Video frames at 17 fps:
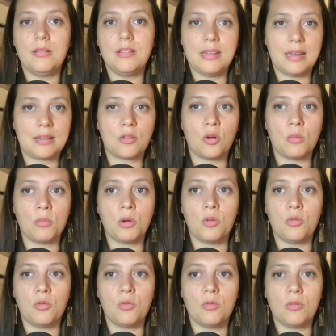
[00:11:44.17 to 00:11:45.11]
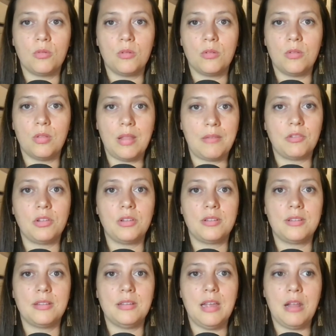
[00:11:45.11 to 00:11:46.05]
sex hormone
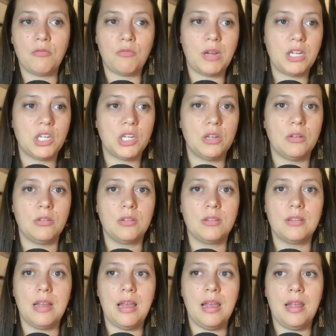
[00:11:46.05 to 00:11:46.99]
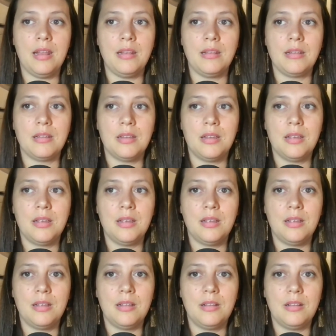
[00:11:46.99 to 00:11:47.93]
levels and ratios, and
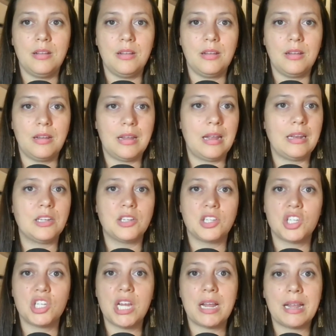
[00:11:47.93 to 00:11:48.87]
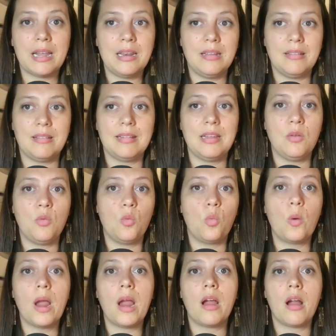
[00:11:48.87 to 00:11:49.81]
kind of just check in and see
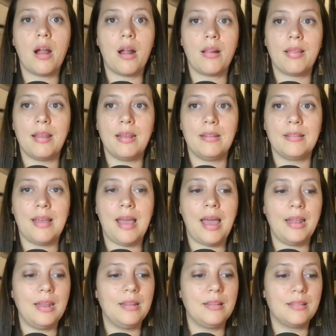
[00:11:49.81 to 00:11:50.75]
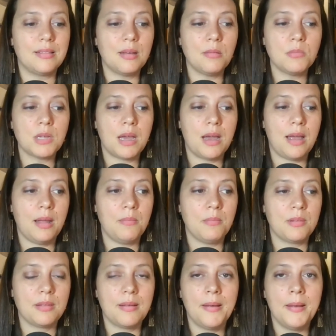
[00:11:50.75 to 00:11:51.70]
where are things at. And
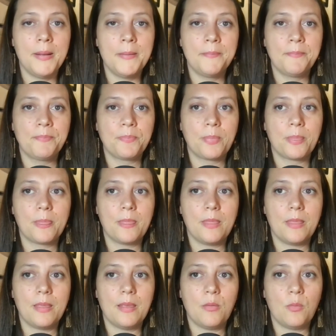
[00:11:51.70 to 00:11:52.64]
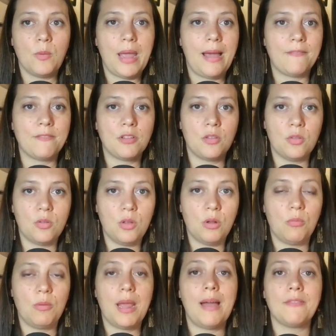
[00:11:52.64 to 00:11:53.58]
sometimes we have to
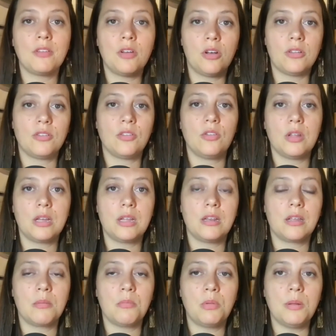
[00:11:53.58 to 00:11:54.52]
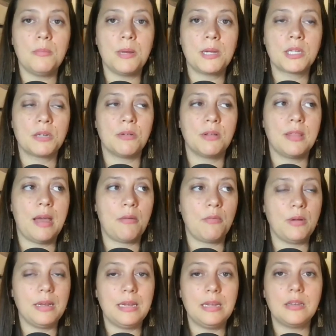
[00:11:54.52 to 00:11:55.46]
also look at a complete picture with
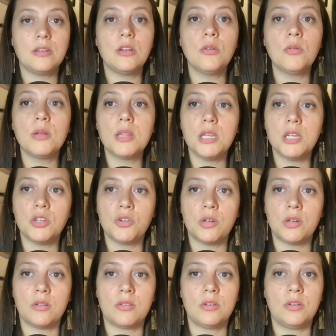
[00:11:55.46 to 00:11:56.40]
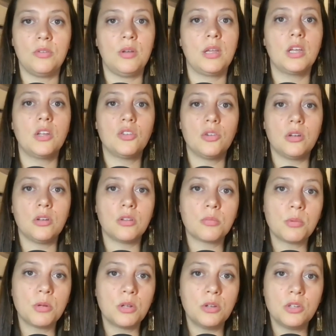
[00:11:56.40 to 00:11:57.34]
that. We need to know what the adrenals are doing.
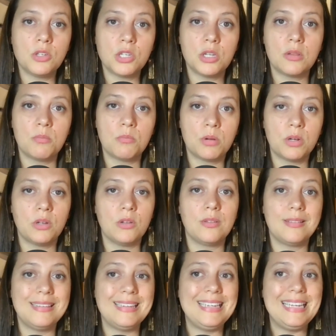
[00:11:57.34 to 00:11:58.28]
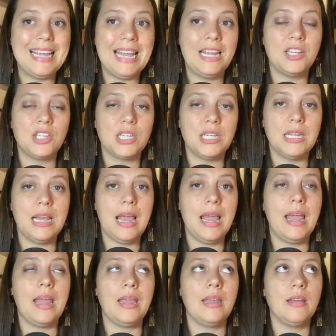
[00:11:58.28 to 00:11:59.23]
Adrenals produce
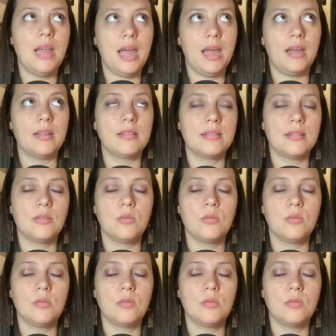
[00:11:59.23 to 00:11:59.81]
DHEAS,